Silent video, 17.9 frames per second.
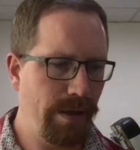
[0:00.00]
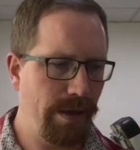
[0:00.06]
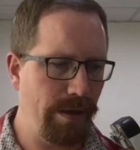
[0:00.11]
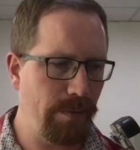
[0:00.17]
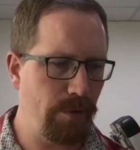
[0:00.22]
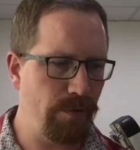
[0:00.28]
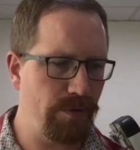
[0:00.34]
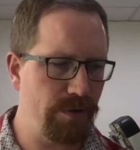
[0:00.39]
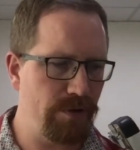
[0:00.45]

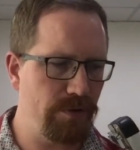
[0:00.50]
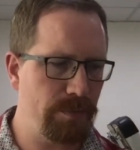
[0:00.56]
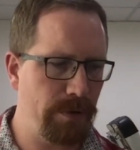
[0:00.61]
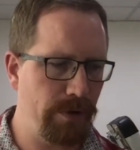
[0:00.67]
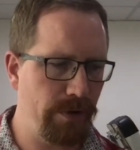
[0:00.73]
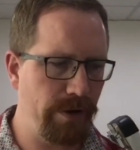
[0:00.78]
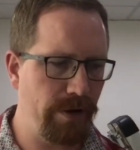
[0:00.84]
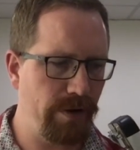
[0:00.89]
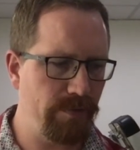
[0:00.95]
Over this
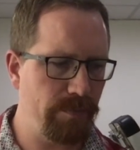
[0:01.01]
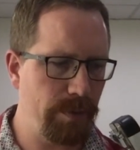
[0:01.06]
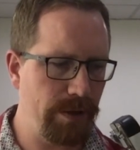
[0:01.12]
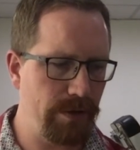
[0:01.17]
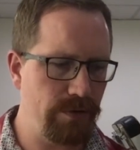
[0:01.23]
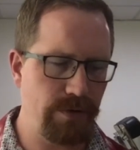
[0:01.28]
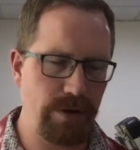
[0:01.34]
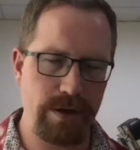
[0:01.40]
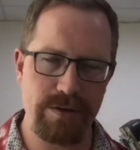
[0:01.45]
period, I've
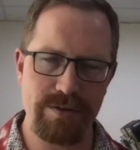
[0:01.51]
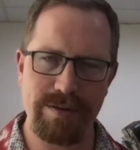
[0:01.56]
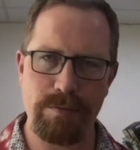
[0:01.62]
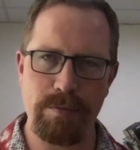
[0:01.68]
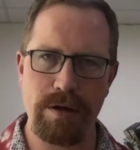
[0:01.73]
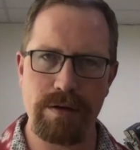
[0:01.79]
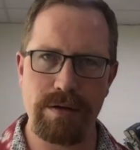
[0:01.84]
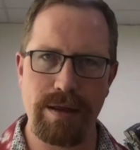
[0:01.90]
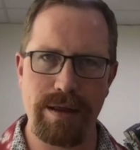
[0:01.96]
been seeing
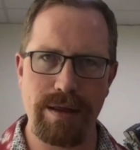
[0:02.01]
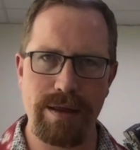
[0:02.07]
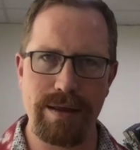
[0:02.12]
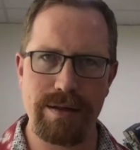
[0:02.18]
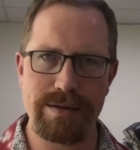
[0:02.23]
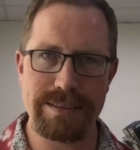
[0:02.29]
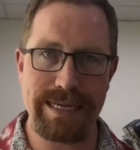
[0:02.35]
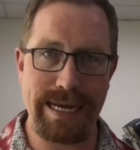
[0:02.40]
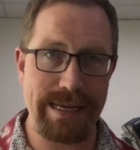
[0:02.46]
someone
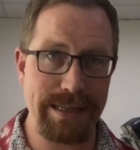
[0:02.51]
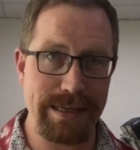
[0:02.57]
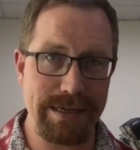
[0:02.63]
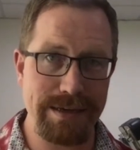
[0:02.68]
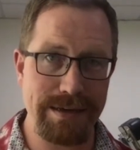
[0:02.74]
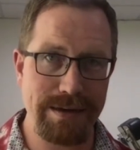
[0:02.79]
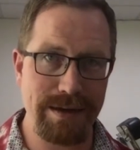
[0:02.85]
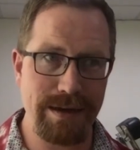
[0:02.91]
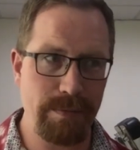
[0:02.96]

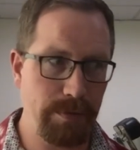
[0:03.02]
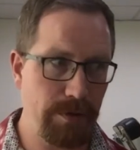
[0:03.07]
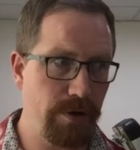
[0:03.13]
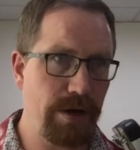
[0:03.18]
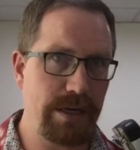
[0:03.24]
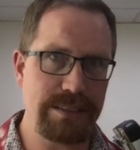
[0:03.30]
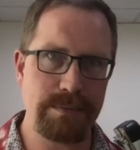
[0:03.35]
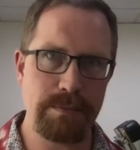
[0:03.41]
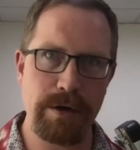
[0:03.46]
daily. The
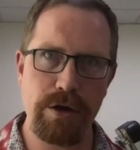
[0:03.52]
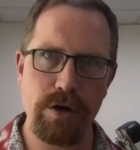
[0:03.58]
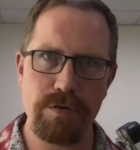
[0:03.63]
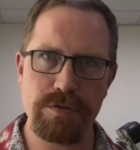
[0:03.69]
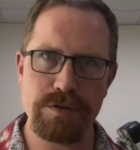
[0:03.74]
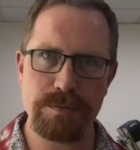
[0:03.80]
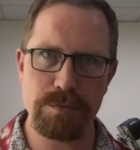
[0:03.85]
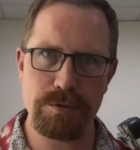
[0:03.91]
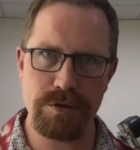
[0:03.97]
guys in my
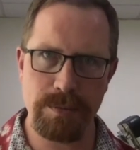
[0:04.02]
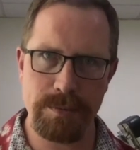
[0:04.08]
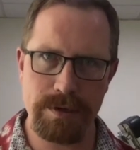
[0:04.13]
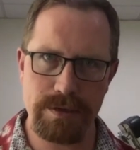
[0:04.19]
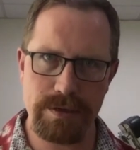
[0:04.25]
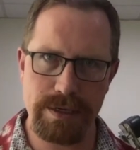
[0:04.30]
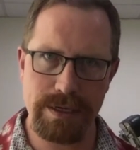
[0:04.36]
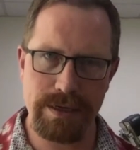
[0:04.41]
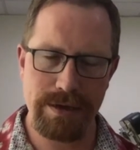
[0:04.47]
office
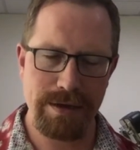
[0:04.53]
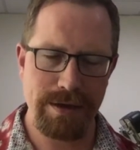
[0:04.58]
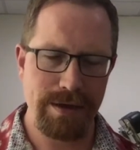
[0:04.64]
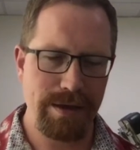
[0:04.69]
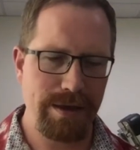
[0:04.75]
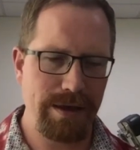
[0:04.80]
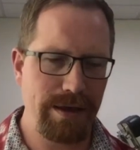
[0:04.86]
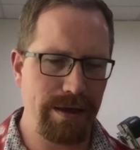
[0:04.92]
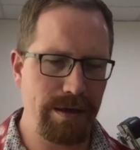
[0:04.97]
predominantly.
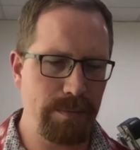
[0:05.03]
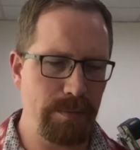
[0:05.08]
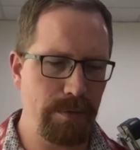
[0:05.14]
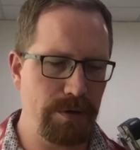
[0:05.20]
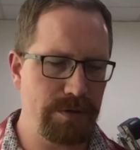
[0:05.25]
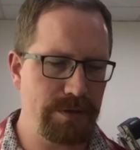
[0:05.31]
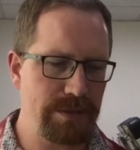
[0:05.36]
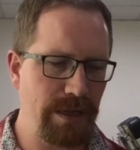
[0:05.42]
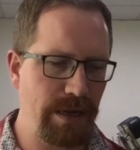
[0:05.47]

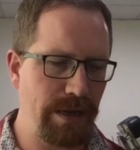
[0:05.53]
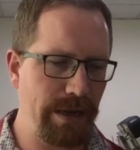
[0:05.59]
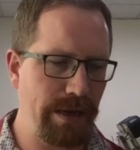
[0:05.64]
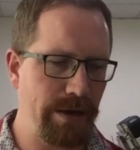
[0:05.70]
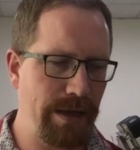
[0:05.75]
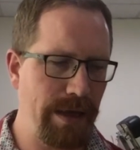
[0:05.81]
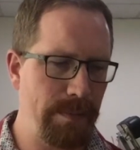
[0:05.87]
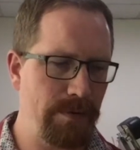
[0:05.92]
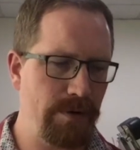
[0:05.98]
On Sunday,
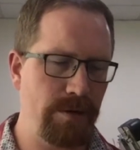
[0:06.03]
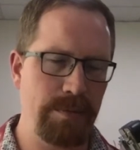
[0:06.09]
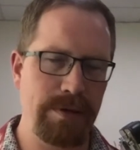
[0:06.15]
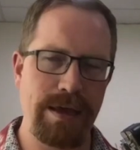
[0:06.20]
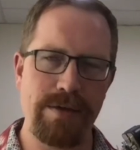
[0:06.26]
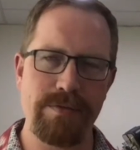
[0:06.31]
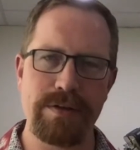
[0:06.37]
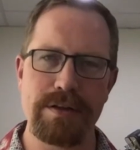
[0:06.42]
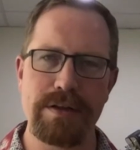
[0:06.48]
I happened to be
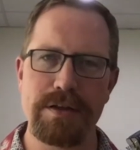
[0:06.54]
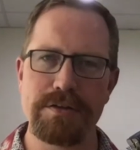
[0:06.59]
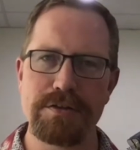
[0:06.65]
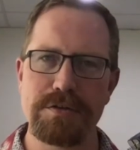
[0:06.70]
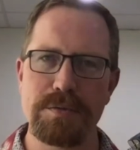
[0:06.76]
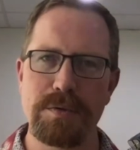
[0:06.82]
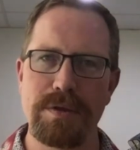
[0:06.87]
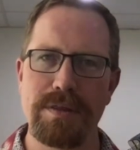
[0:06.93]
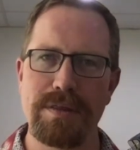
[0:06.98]
having
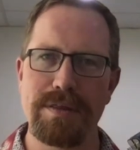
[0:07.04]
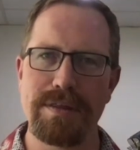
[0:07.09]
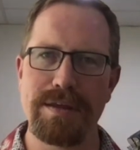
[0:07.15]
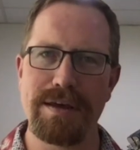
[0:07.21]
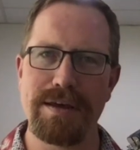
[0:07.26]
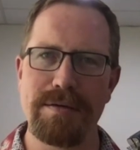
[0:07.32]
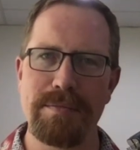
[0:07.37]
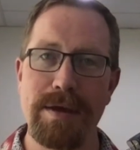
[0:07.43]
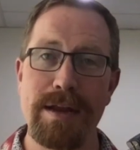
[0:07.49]
lunch with
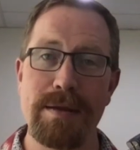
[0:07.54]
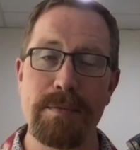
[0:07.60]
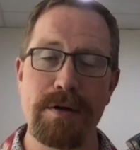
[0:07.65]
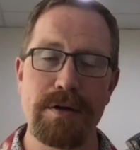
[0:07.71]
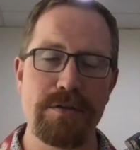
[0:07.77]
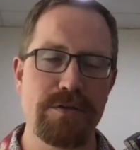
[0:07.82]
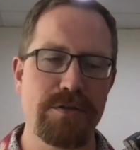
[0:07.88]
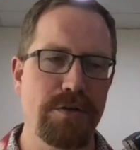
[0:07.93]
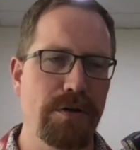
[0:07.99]
a mate of
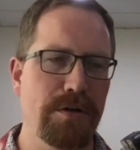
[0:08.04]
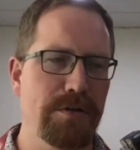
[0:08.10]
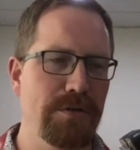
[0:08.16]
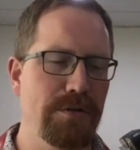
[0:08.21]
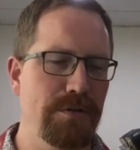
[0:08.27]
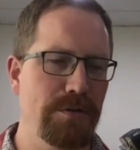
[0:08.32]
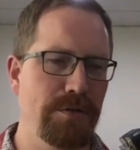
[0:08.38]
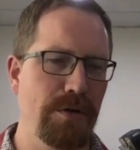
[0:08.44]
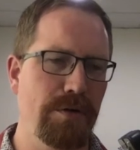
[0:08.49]
mine, Scott,
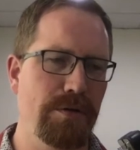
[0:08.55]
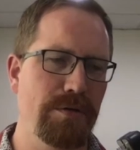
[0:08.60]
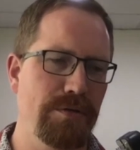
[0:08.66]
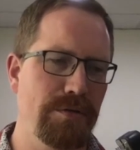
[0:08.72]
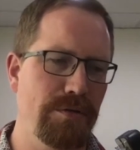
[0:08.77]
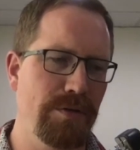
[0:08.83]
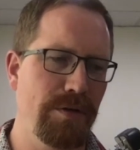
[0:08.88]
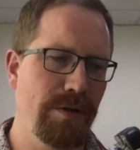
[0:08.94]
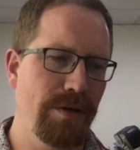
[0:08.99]
who
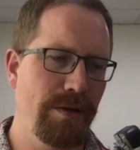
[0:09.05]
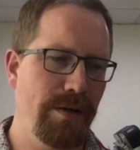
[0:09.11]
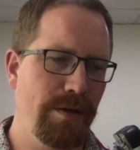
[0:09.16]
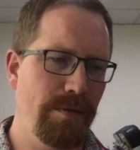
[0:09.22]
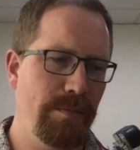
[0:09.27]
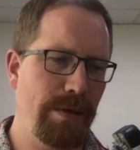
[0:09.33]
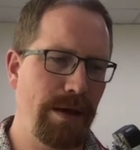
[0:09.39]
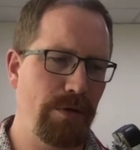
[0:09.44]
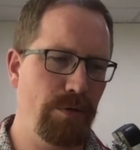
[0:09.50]
owns
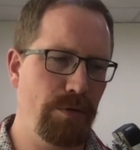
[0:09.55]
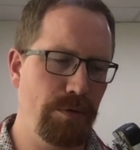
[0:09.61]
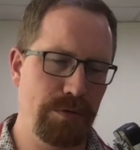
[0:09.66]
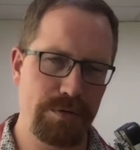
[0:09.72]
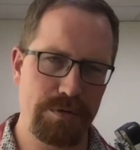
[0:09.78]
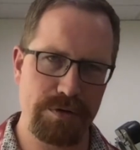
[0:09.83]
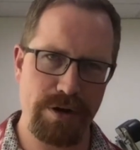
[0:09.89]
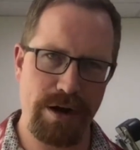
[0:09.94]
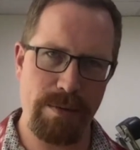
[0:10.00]
Mount
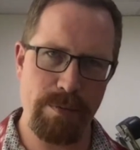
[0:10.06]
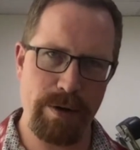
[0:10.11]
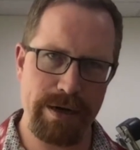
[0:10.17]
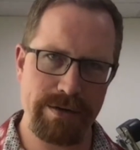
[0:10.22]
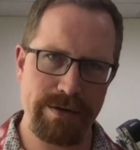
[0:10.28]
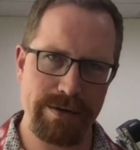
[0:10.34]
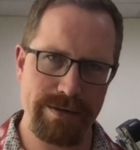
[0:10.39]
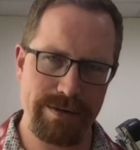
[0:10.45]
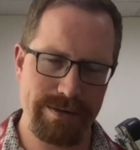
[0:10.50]
Hawthorne
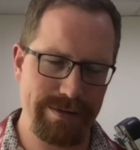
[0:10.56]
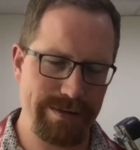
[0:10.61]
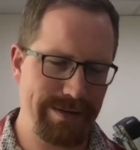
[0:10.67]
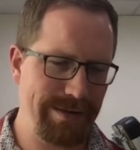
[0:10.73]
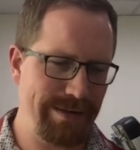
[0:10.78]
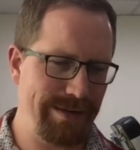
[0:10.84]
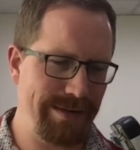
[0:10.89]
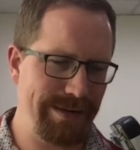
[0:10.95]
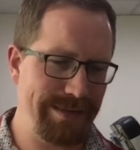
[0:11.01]

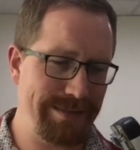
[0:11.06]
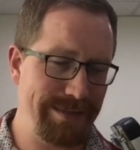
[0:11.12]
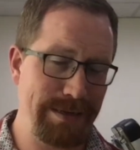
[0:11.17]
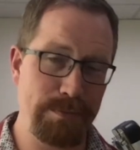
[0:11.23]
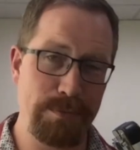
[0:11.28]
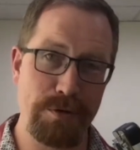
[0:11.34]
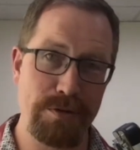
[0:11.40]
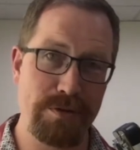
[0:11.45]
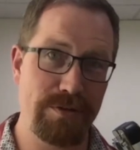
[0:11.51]
Chiropractic, easily
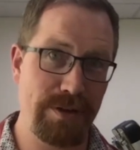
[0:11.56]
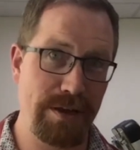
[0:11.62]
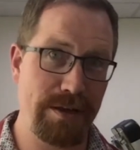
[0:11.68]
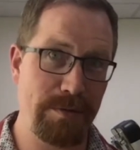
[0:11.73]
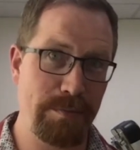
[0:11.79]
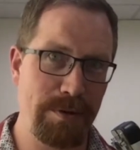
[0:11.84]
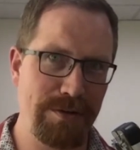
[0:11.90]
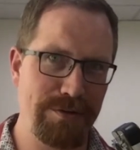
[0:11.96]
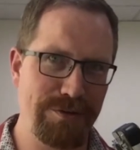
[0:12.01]
Perth's
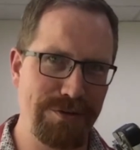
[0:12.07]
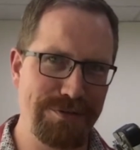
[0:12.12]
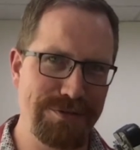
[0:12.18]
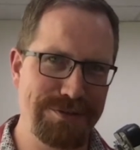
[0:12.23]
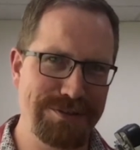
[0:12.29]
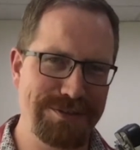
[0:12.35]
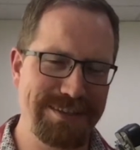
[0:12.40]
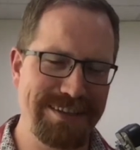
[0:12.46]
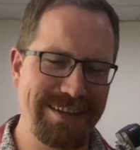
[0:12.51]
second best
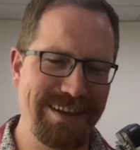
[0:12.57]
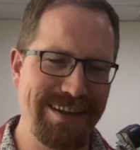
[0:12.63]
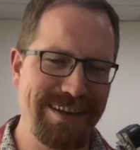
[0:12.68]
office.